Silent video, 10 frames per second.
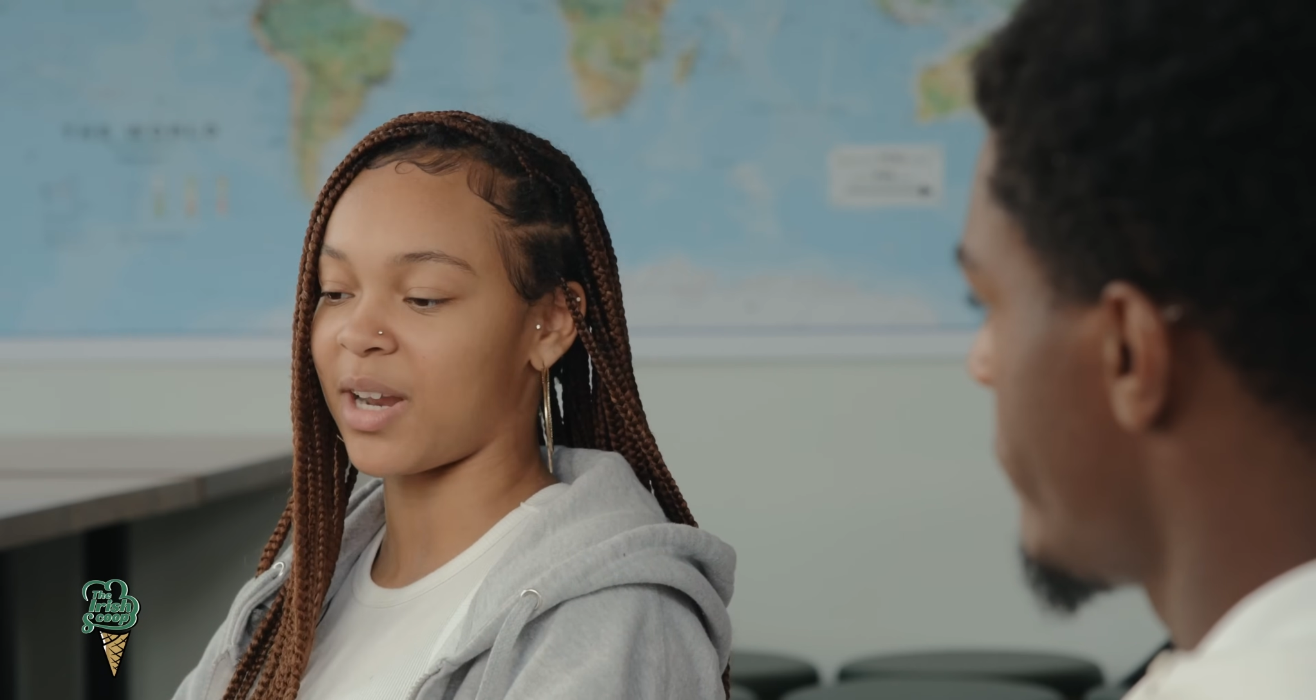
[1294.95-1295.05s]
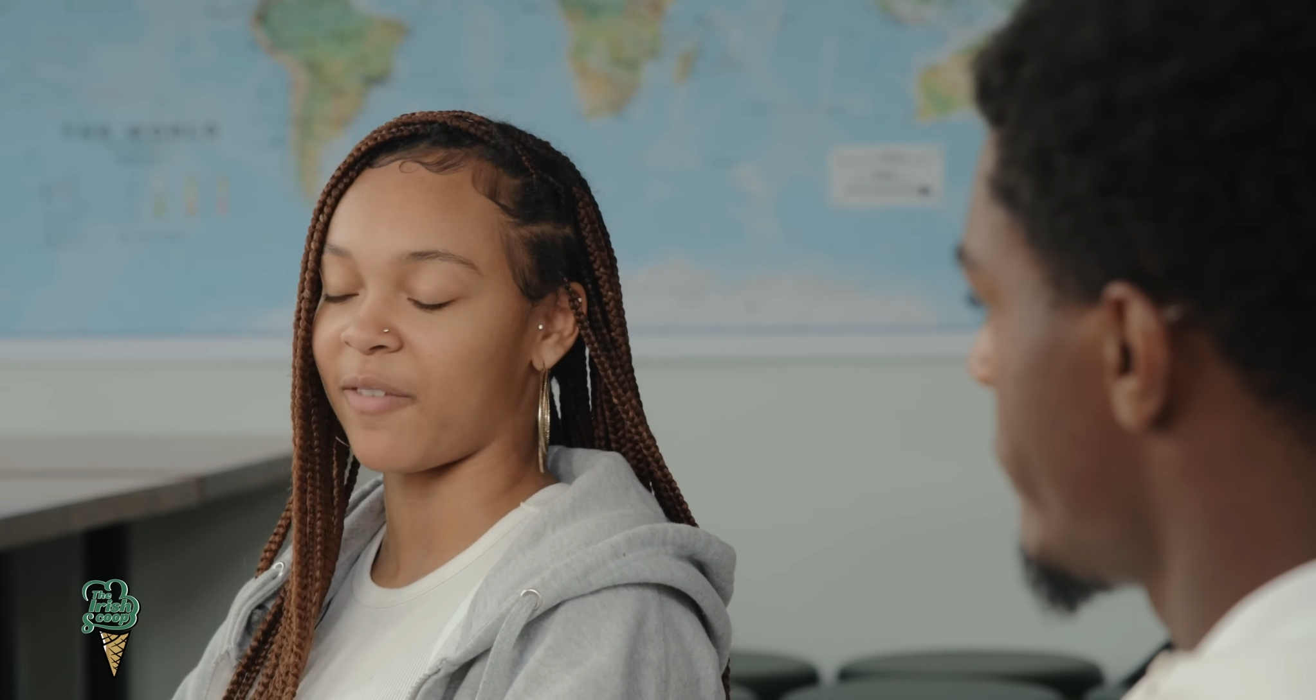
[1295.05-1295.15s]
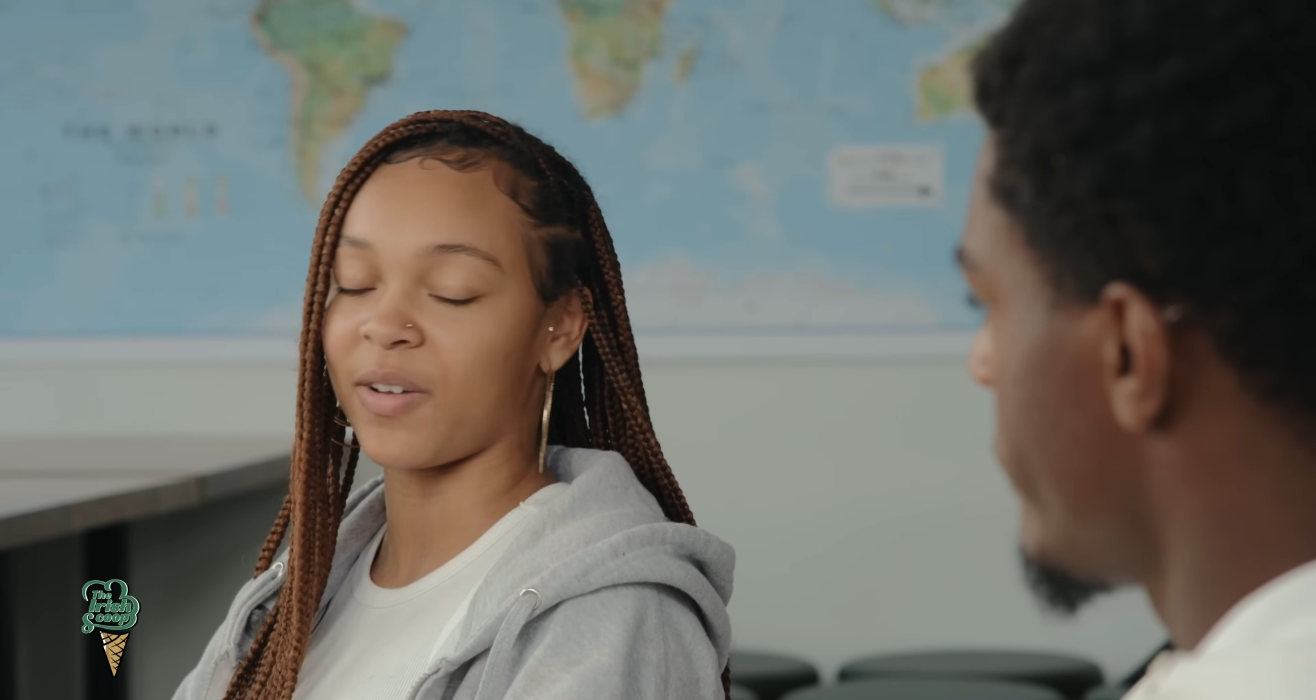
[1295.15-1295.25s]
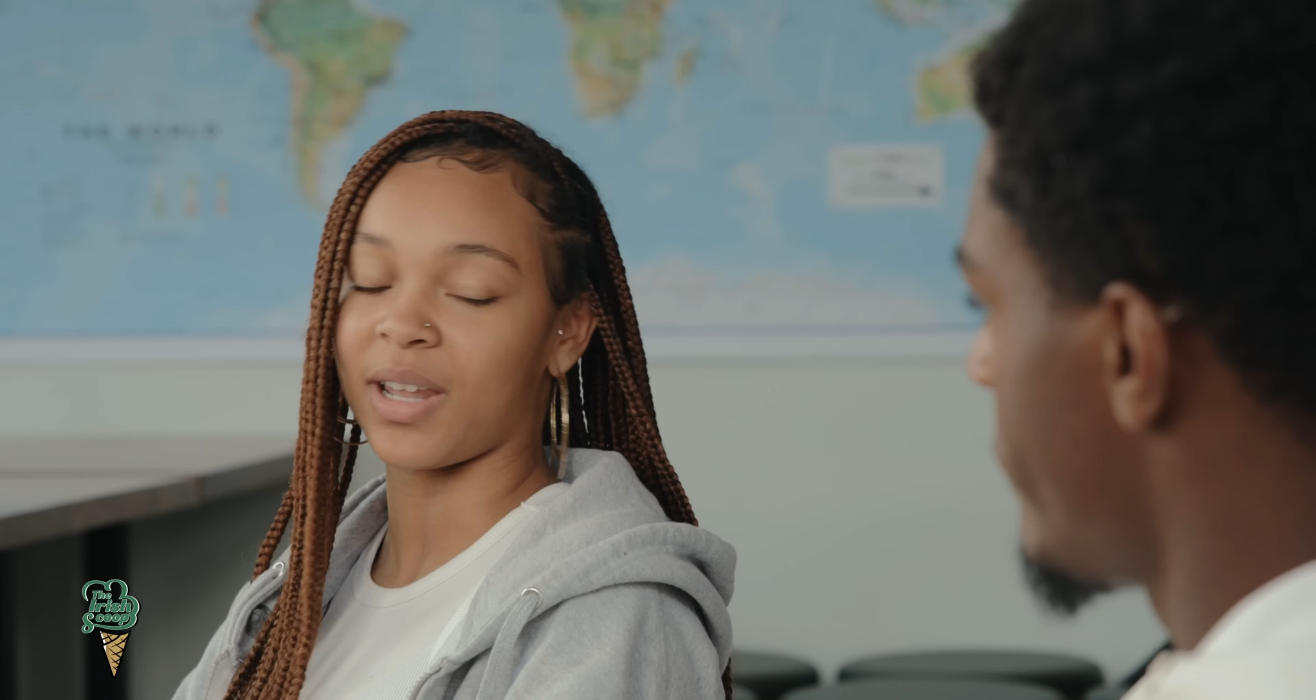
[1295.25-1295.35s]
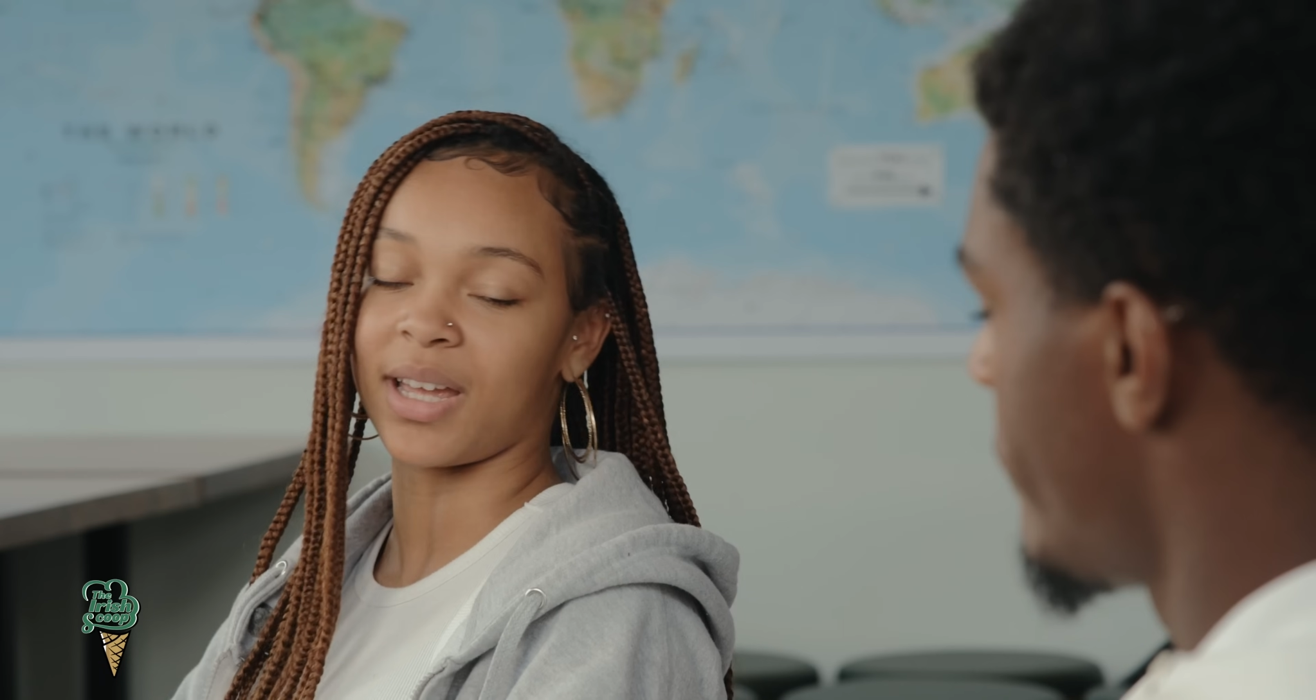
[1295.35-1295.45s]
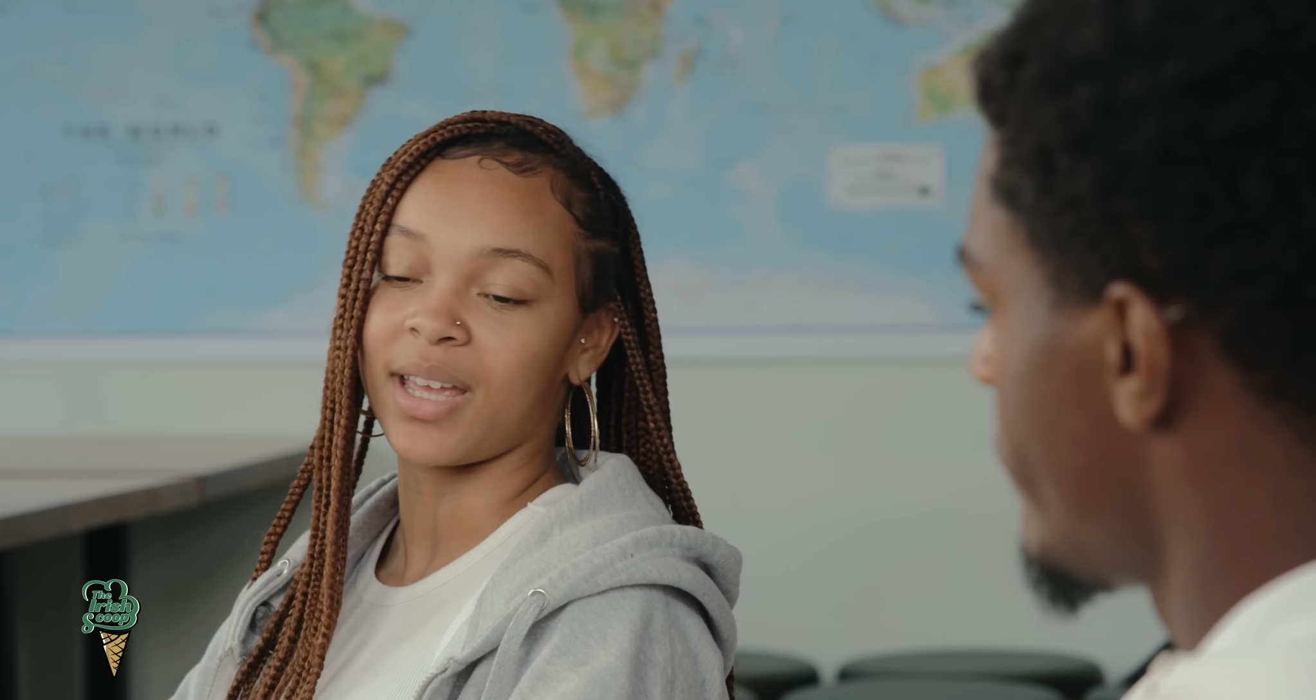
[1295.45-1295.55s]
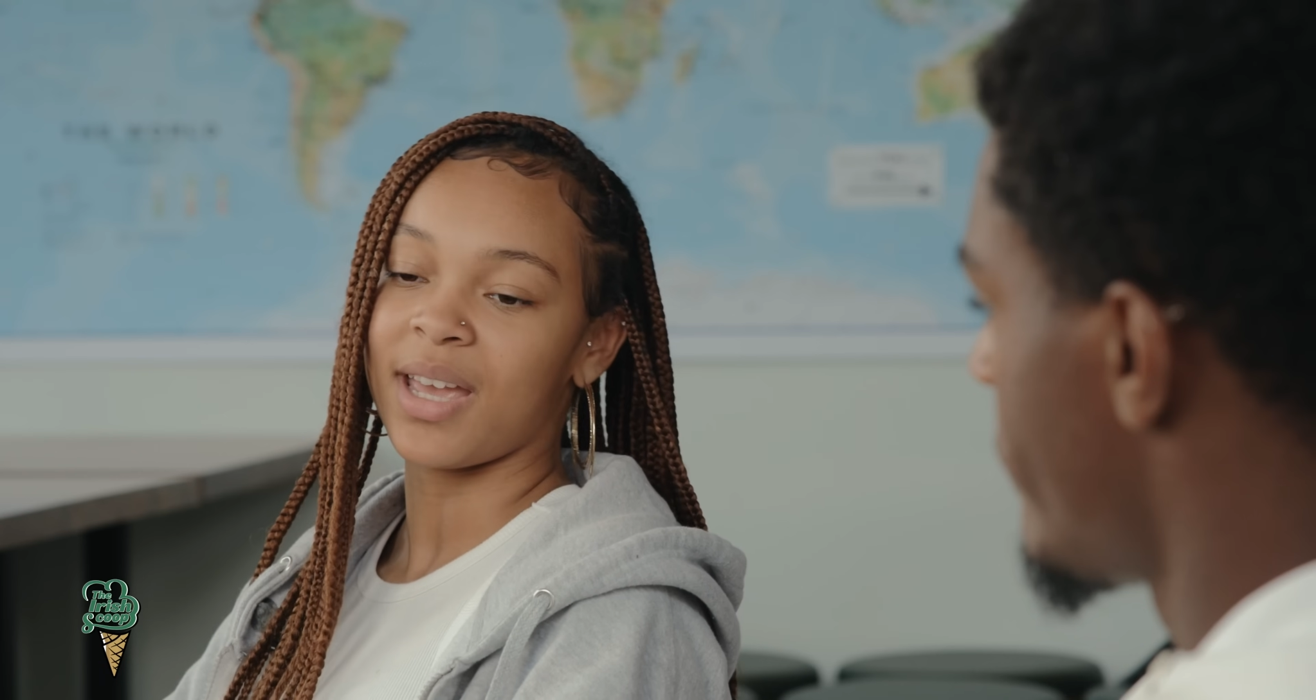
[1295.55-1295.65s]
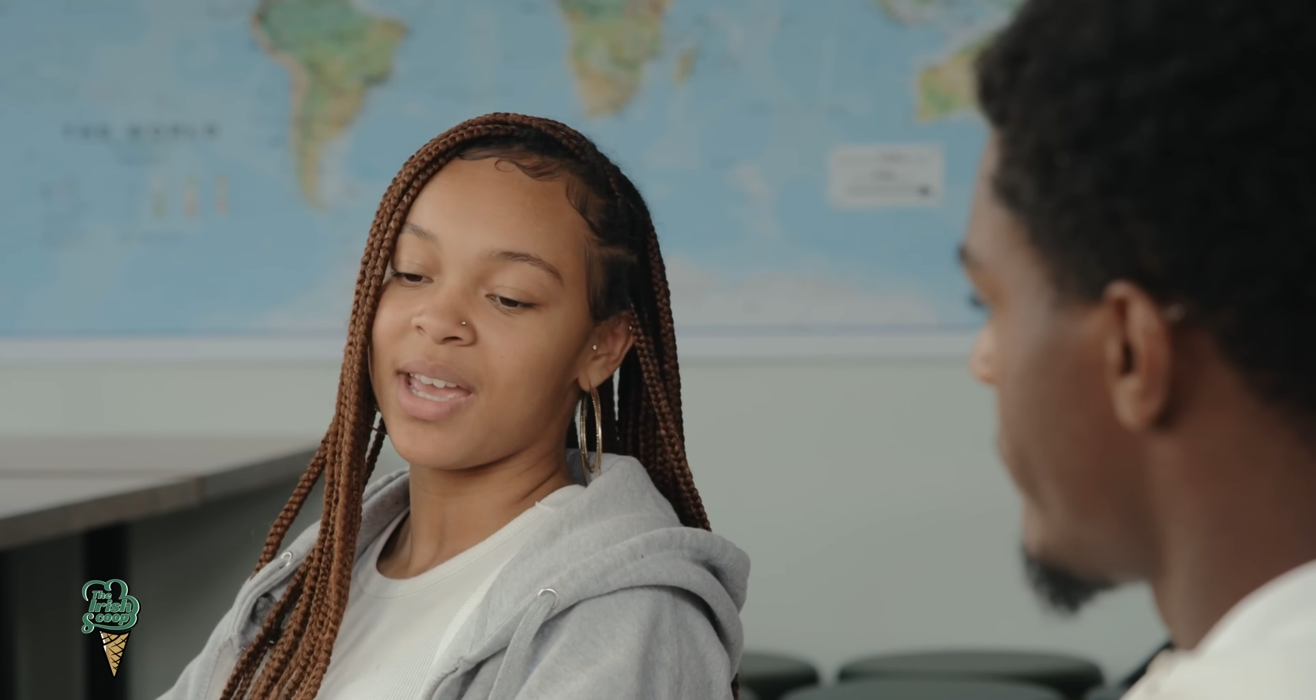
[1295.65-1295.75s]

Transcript: I feel like